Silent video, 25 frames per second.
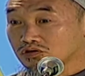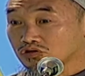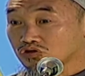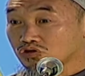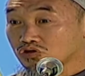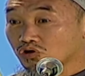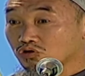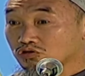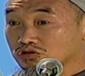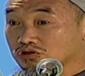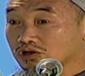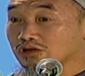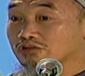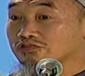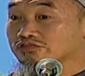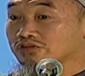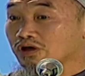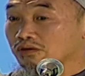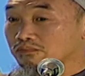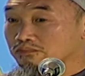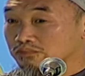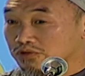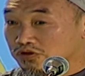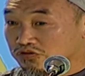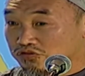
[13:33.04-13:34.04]
total
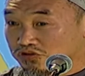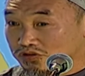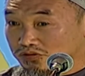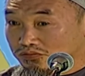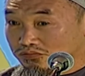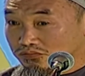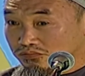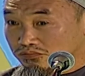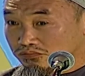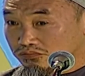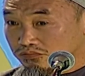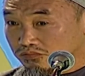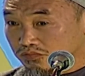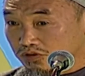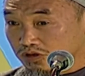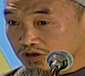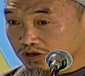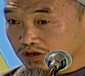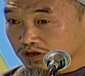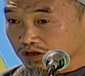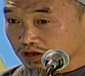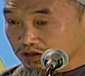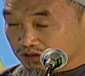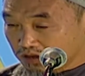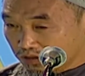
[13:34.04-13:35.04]
submission.
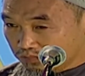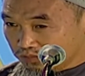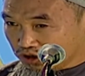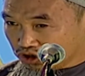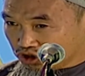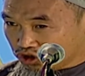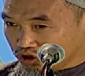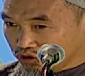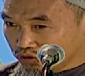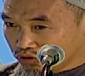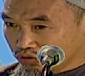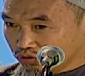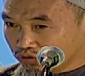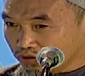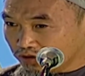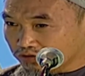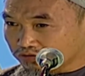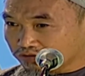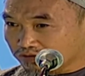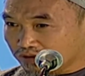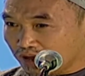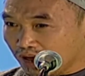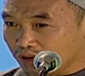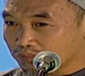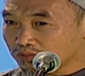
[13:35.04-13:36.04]
Number two,
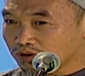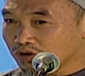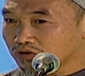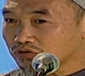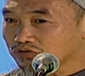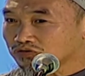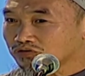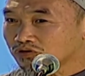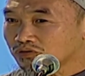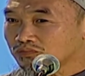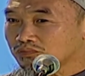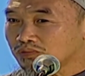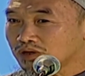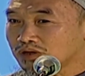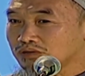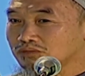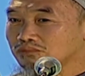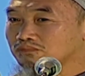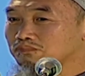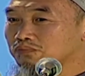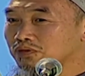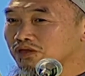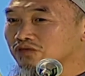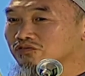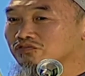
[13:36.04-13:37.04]
Islam also means
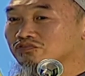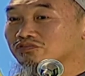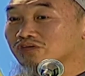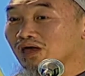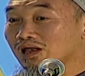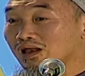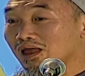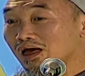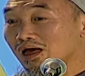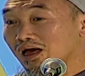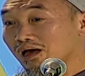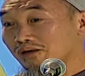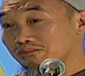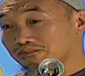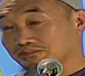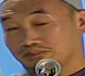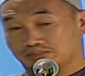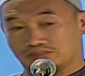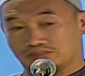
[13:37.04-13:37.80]
peace, salam.